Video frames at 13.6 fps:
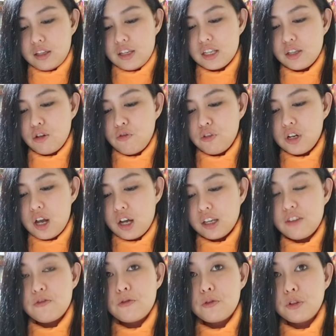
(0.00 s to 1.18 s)
This is an
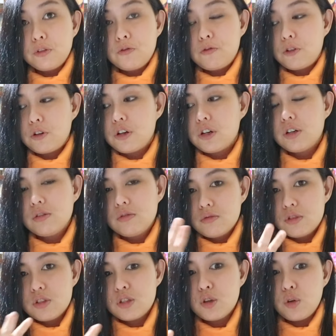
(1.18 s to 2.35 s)
overlocking foot for
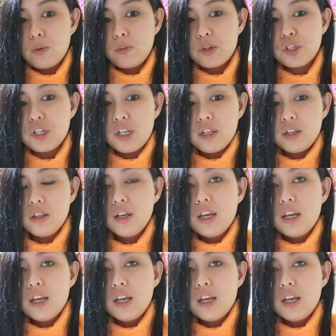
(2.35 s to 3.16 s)
sewing machine.